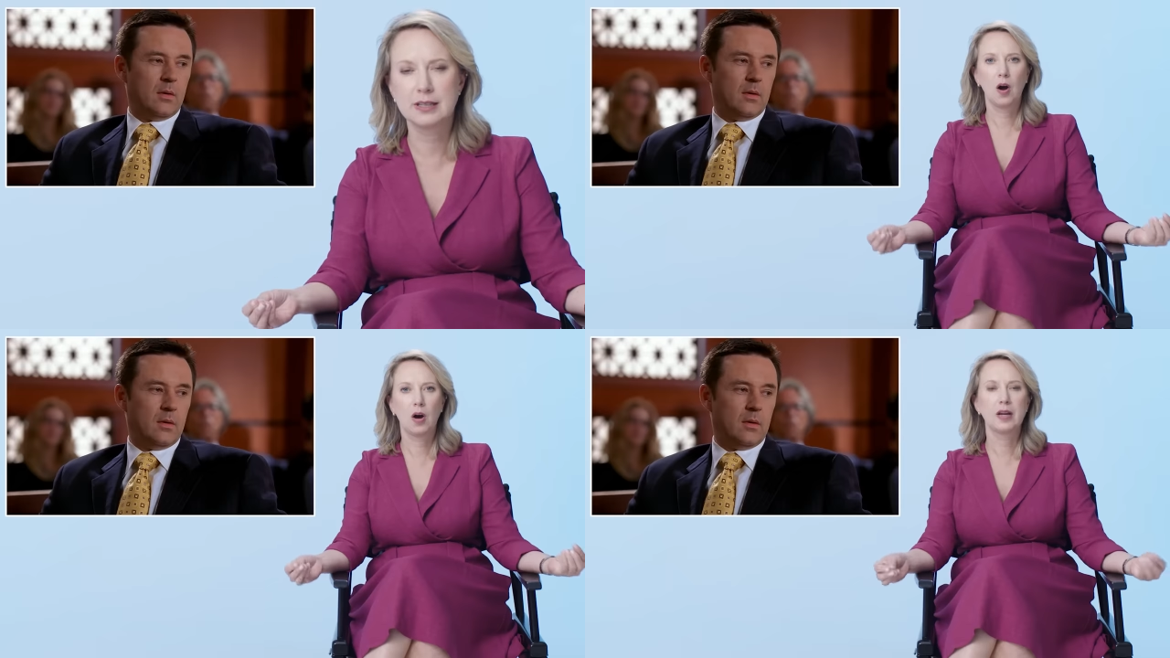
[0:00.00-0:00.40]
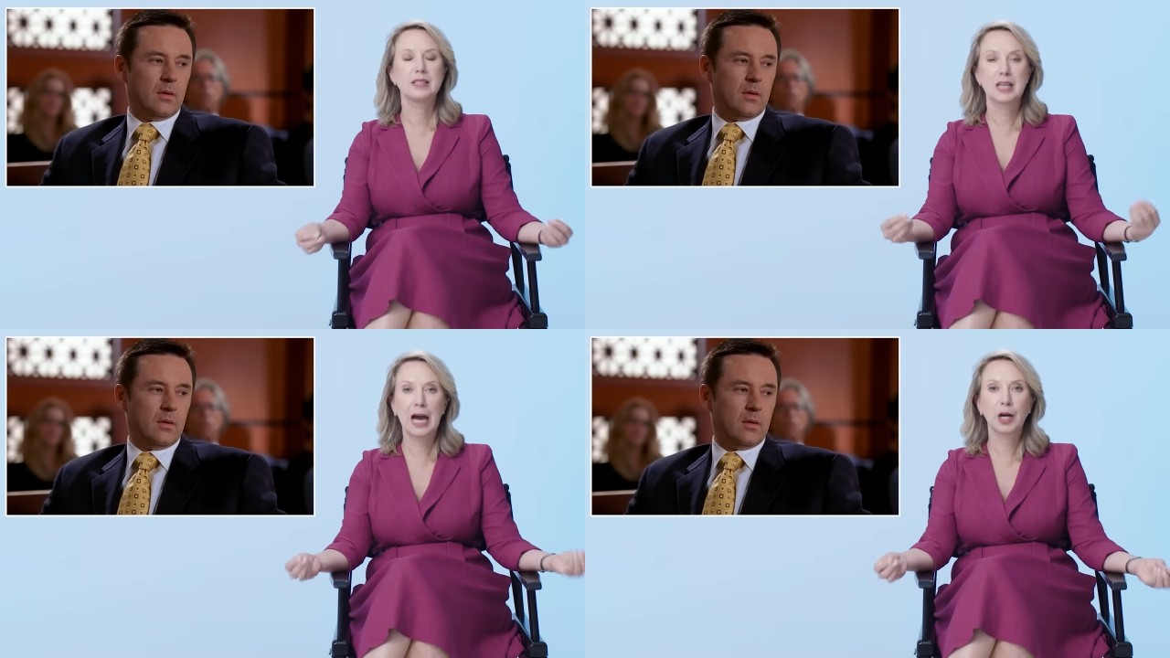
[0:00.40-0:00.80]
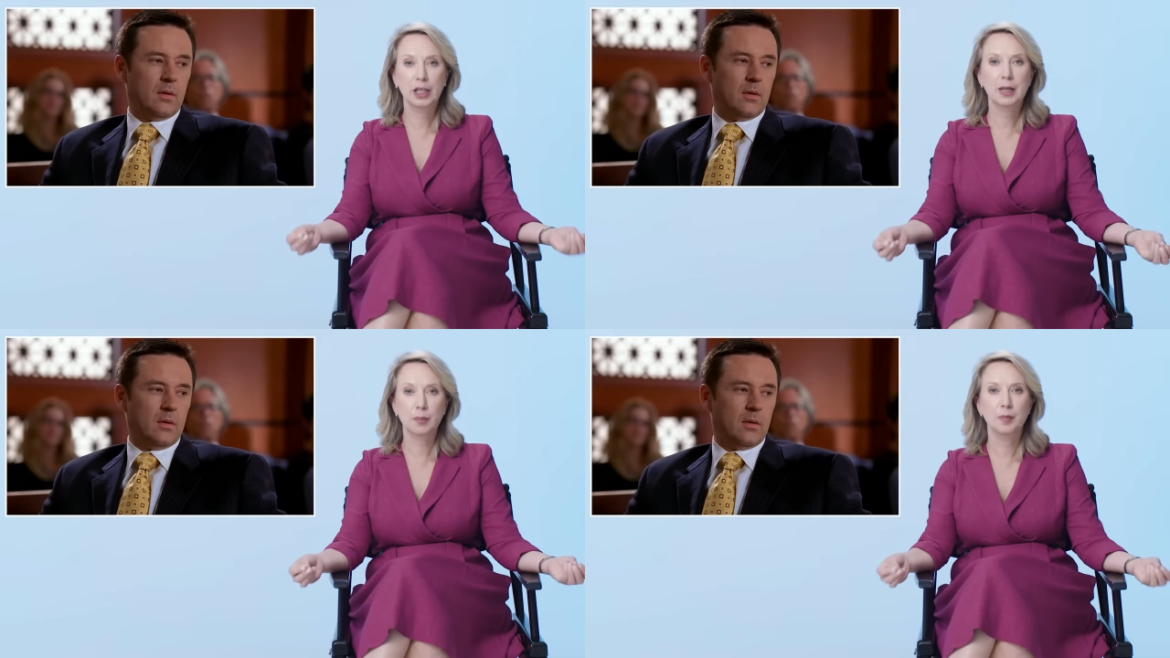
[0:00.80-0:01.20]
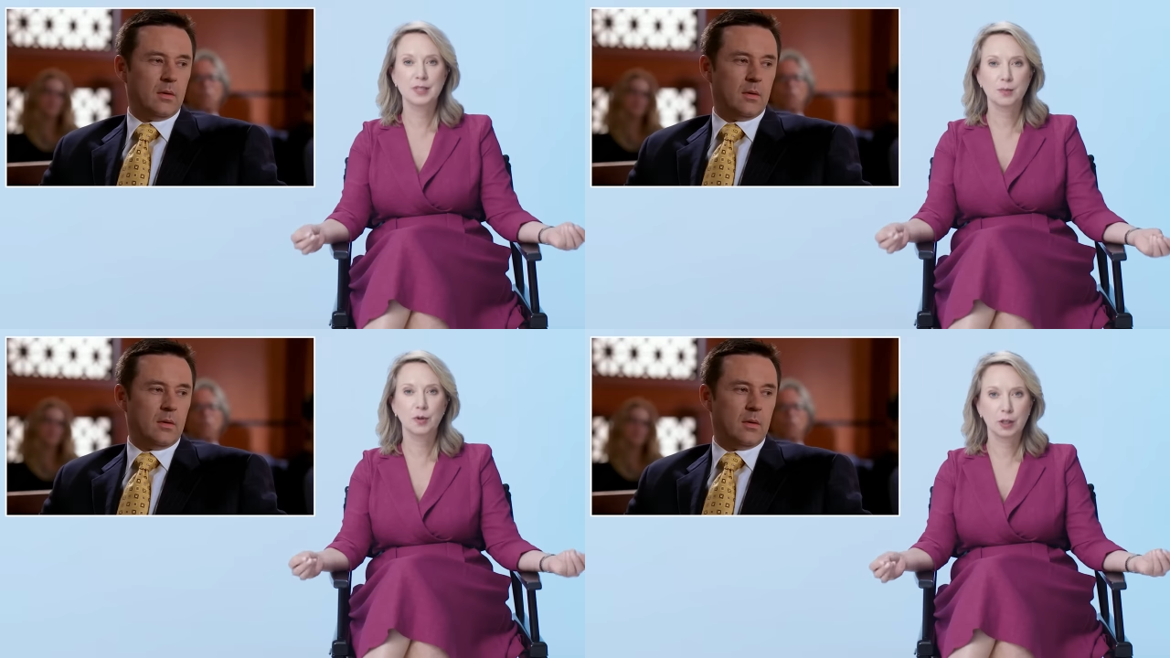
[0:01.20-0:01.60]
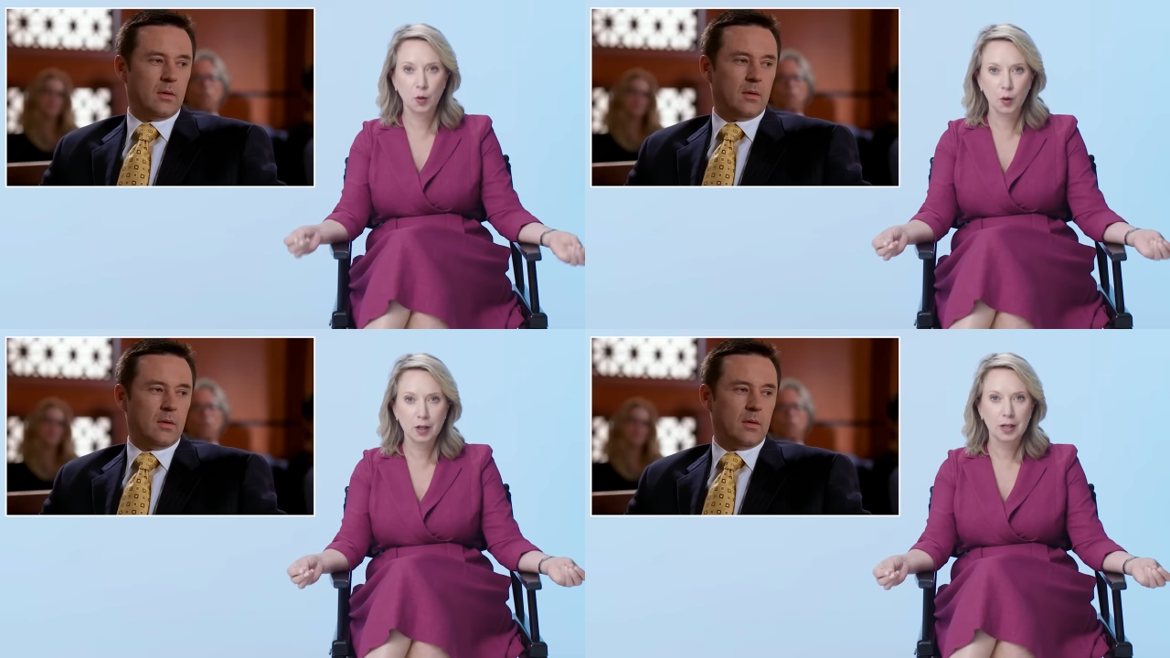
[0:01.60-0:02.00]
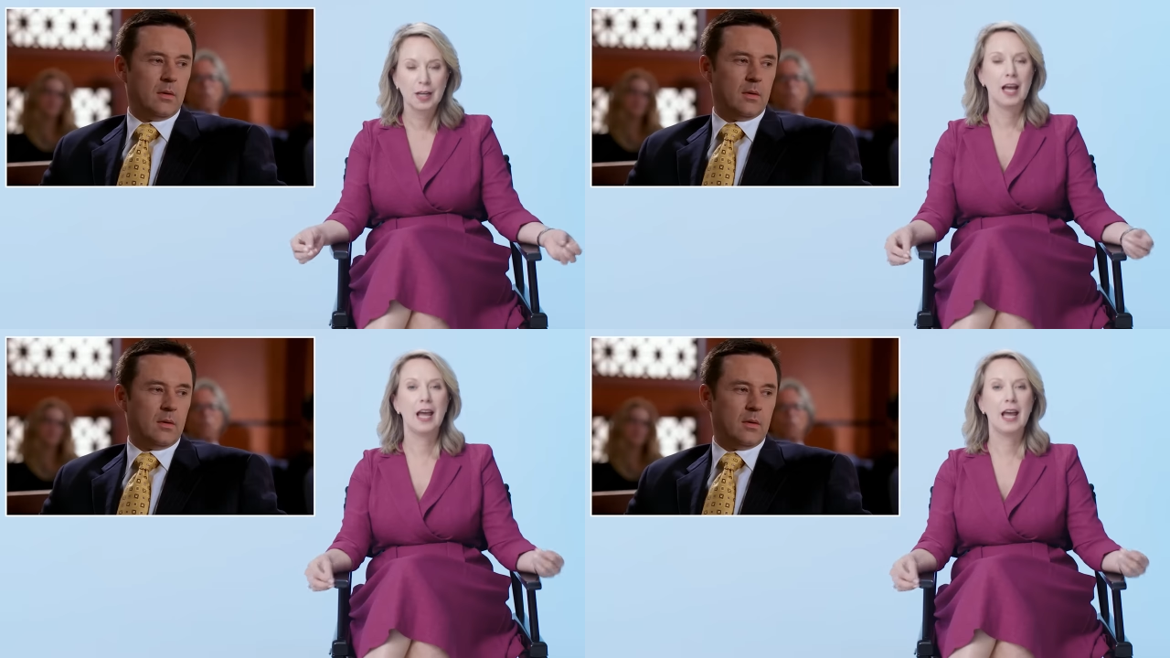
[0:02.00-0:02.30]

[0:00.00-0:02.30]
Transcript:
Speaker 1: are entirely impermissible in court.